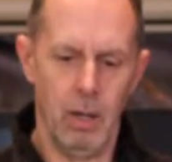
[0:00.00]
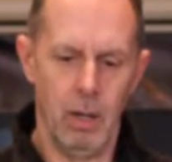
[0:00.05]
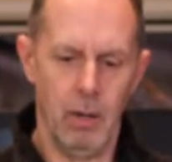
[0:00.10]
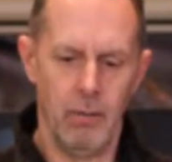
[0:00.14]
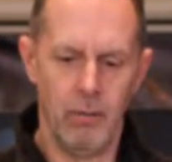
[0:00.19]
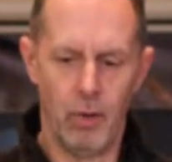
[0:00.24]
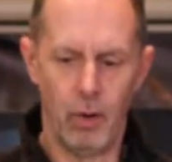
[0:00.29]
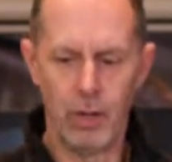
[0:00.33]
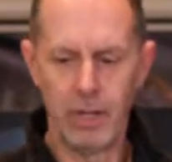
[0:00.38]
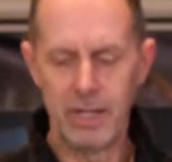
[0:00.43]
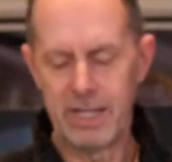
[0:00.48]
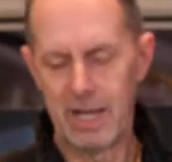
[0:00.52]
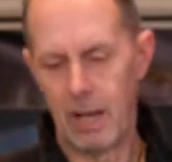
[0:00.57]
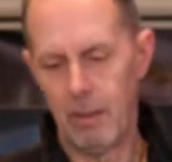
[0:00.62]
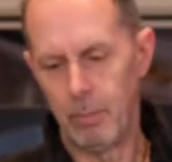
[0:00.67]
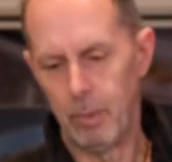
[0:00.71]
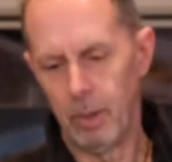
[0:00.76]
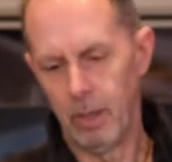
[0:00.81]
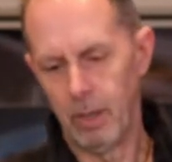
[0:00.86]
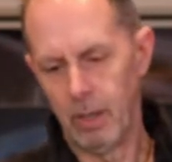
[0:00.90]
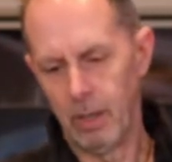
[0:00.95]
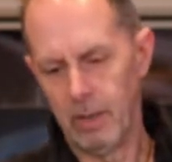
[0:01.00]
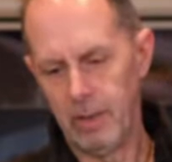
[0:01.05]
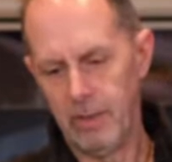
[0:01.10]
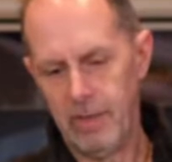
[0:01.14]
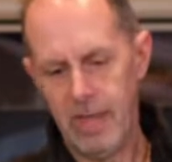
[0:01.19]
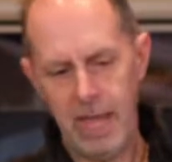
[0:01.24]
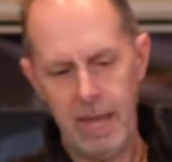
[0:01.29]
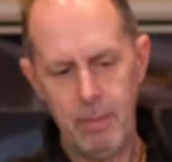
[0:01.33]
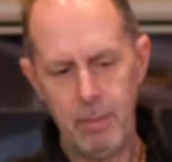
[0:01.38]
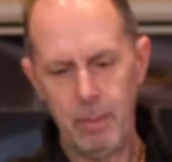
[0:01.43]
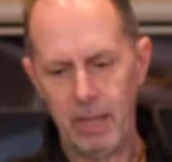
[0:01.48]
for example,
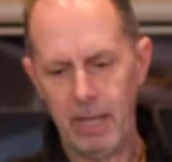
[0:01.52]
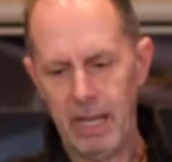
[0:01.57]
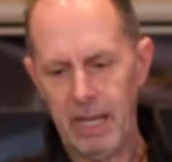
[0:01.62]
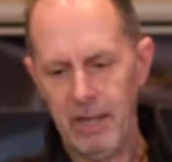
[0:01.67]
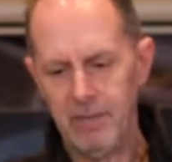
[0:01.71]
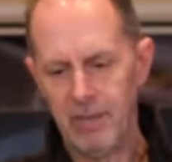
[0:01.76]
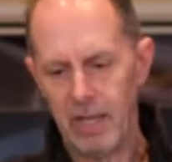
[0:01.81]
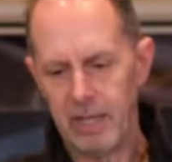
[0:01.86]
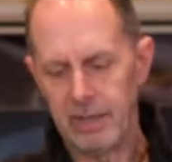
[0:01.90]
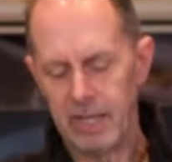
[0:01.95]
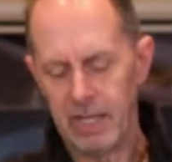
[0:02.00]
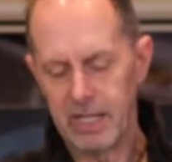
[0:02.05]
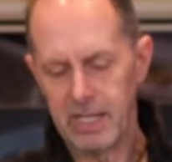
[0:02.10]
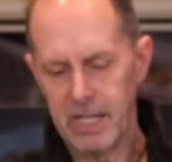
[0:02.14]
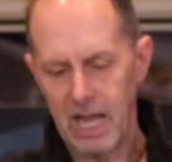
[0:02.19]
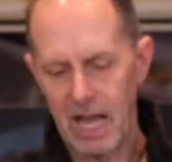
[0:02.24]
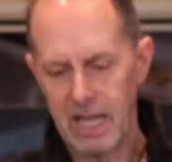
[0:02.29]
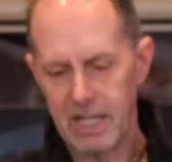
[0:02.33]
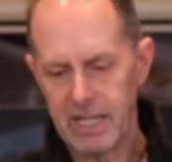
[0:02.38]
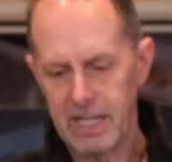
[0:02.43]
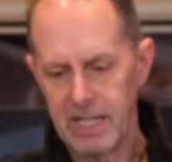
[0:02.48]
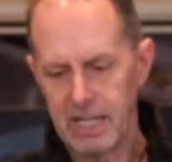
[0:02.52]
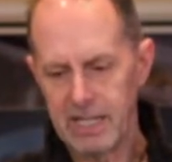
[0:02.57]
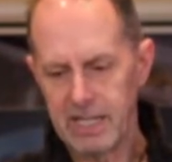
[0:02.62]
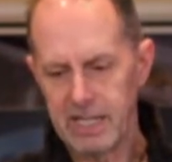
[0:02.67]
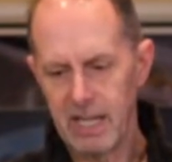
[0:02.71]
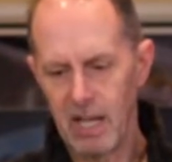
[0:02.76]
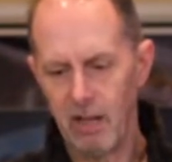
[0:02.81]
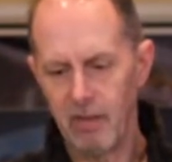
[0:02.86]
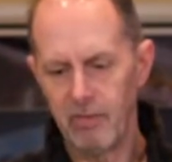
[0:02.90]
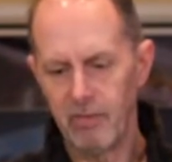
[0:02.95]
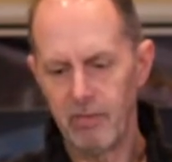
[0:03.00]
they believe that the chassis
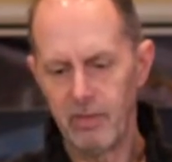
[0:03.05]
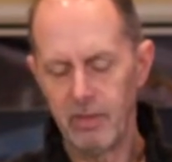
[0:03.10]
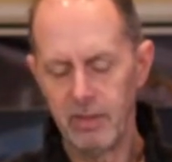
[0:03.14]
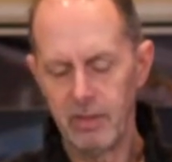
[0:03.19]
itself,